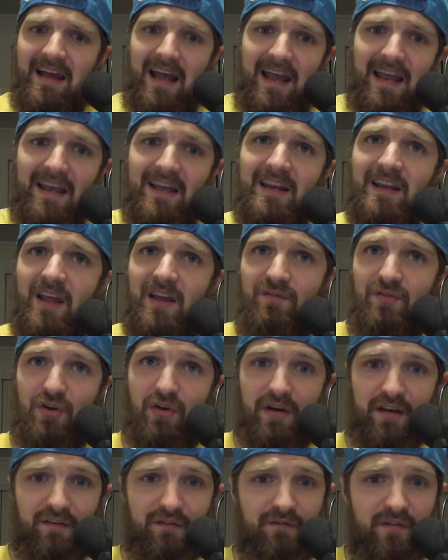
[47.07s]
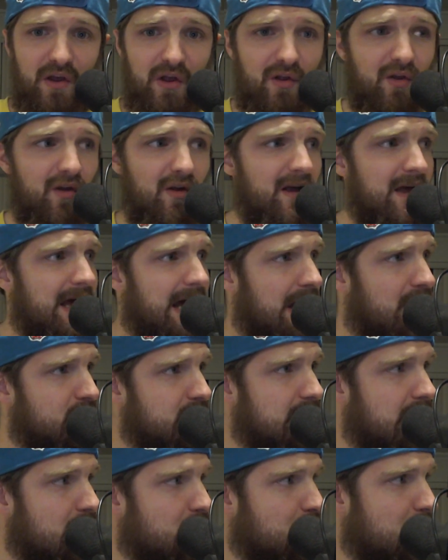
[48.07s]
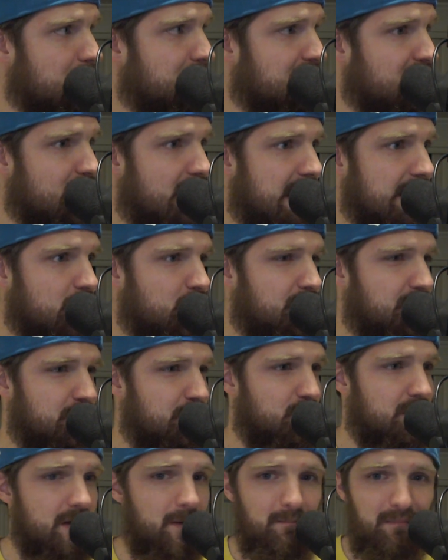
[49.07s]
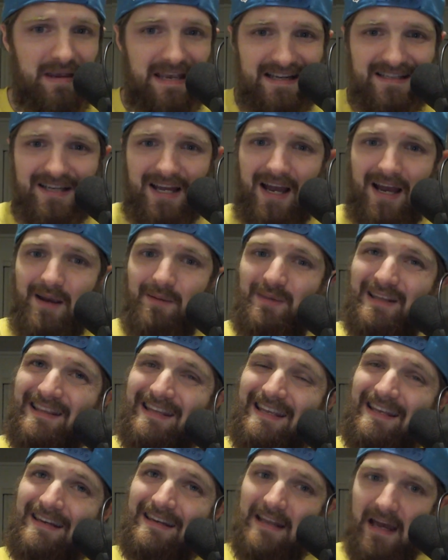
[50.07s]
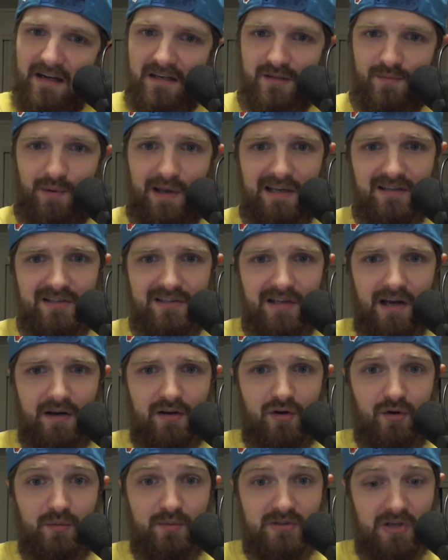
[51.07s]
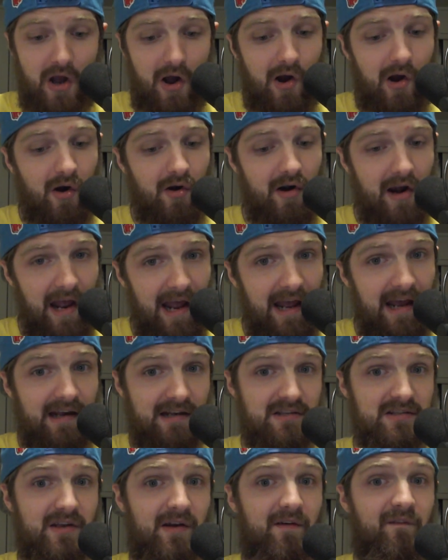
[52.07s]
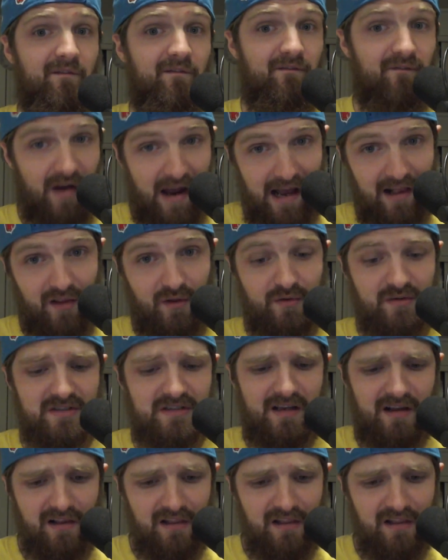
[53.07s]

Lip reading: And if you're like, Phil, how can I rep and rock with you in the meantime? The next paid study groups are as follows.